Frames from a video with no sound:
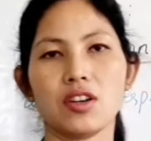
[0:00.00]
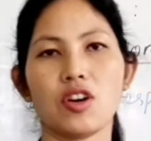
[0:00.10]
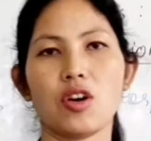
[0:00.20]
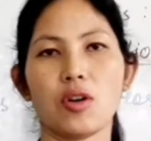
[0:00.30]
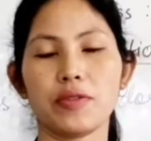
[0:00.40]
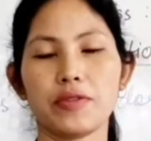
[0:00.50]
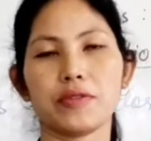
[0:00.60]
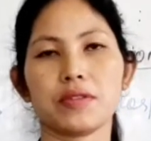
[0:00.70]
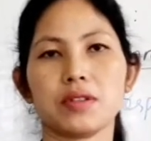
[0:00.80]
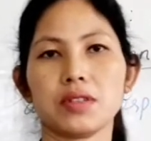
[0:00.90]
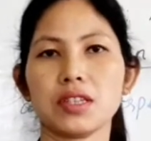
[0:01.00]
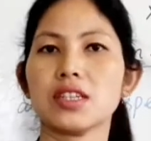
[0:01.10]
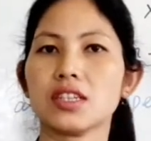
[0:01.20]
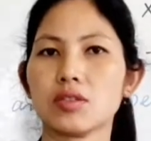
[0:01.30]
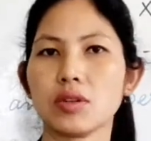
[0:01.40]
of the
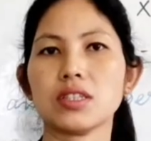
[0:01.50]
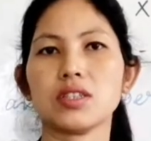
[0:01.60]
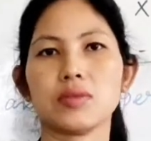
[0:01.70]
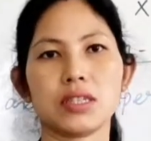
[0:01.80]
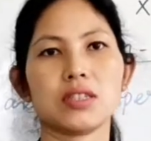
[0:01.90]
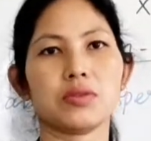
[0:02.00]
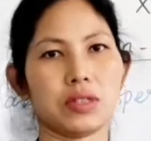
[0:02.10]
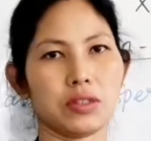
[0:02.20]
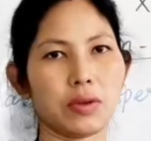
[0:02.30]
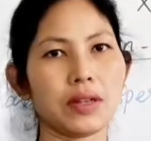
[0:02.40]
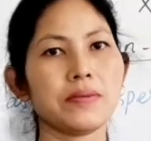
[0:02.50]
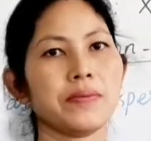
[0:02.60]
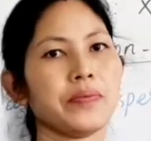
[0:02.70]
year 2020-21.